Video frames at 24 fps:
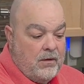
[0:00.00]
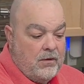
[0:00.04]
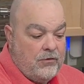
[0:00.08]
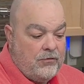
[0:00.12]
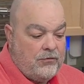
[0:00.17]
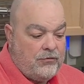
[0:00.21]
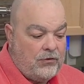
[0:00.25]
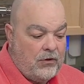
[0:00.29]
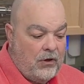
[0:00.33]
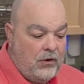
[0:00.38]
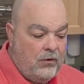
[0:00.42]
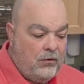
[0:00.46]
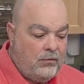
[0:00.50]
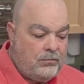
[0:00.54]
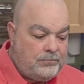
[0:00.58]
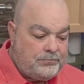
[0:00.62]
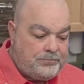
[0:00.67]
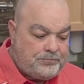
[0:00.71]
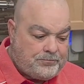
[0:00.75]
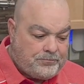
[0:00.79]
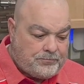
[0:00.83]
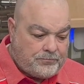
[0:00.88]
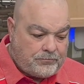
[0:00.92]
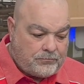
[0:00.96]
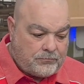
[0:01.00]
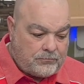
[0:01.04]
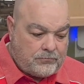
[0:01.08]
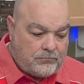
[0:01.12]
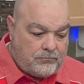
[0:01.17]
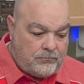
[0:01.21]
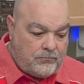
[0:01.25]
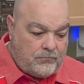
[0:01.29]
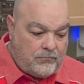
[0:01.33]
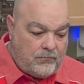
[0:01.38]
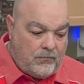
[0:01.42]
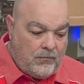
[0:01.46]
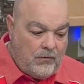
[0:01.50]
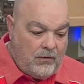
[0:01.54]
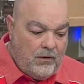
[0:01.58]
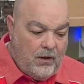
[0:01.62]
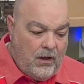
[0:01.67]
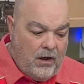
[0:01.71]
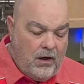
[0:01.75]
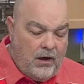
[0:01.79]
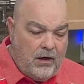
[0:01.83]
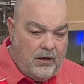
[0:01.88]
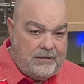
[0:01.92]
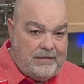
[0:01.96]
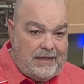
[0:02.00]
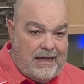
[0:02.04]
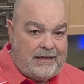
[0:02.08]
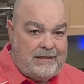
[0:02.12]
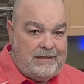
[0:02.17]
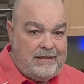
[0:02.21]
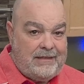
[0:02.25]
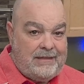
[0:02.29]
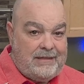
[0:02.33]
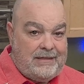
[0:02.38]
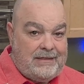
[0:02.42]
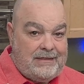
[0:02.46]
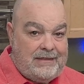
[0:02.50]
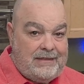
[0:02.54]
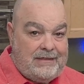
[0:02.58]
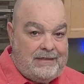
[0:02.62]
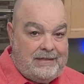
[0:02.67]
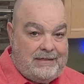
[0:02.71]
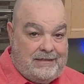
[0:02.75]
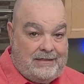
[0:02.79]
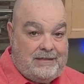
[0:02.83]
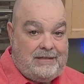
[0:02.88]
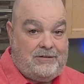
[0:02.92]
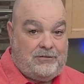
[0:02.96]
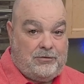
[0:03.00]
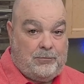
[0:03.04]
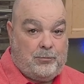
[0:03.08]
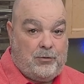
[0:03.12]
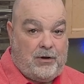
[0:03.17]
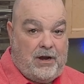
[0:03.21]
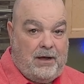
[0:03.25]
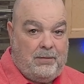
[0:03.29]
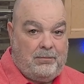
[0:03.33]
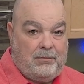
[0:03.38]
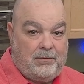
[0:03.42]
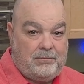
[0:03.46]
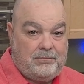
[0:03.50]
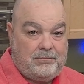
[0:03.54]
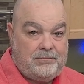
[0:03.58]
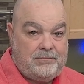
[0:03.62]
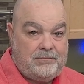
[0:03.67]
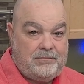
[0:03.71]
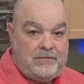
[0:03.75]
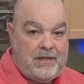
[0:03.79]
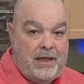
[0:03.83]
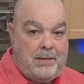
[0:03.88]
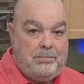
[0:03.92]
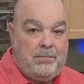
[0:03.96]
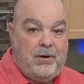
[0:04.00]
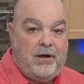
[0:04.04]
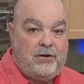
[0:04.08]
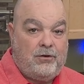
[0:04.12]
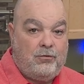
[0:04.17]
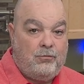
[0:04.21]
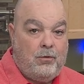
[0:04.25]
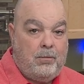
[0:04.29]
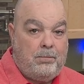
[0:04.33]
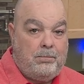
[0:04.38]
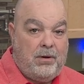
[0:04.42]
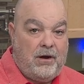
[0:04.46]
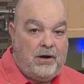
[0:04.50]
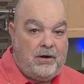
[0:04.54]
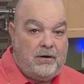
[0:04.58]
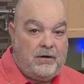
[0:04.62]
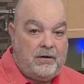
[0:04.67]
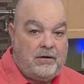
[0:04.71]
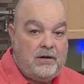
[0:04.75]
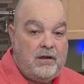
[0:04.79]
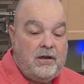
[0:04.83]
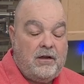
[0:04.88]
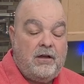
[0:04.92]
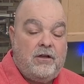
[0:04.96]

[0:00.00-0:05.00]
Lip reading: So that's a problem. That butter will burn.